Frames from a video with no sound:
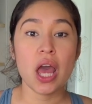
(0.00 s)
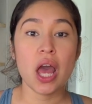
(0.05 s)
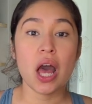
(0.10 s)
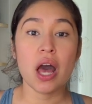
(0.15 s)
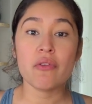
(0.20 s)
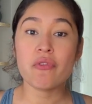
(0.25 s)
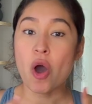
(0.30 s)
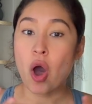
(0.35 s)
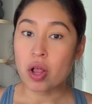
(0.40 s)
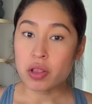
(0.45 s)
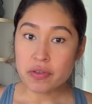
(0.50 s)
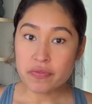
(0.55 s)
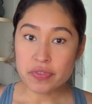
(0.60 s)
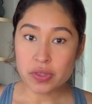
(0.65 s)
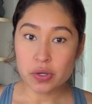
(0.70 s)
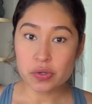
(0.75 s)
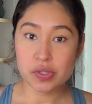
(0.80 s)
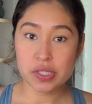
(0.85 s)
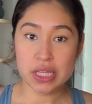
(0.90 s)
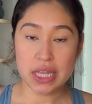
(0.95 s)
of all of
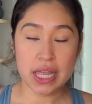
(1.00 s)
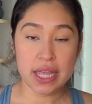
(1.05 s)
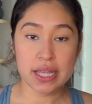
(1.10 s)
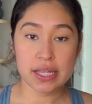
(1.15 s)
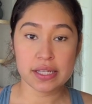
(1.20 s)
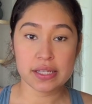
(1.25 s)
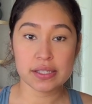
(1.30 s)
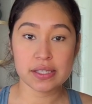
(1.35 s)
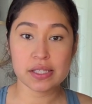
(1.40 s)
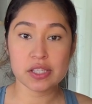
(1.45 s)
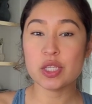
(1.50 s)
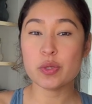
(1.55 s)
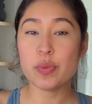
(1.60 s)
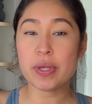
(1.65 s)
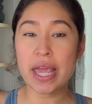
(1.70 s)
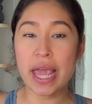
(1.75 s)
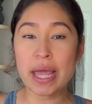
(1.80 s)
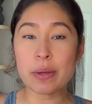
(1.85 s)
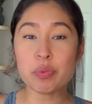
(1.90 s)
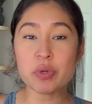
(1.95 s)
those things to
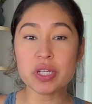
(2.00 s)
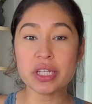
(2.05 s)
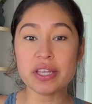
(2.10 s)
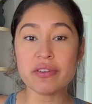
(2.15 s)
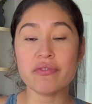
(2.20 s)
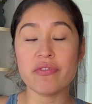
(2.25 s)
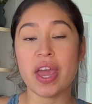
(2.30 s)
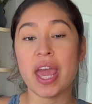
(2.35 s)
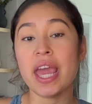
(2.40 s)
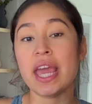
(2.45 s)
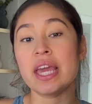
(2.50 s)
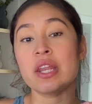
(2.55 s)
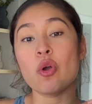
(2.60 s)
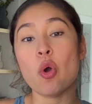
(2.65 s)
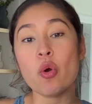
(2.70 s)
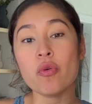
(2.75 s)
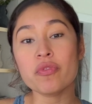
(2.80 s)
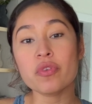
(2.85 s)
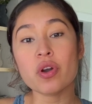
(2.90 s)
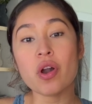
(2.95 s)
be able to convey an
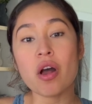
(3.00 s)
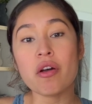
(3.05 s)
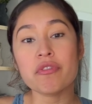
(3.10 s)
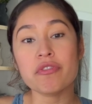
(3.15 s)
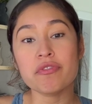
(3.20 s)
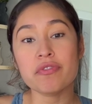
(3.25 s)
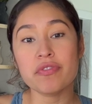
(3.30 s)
overall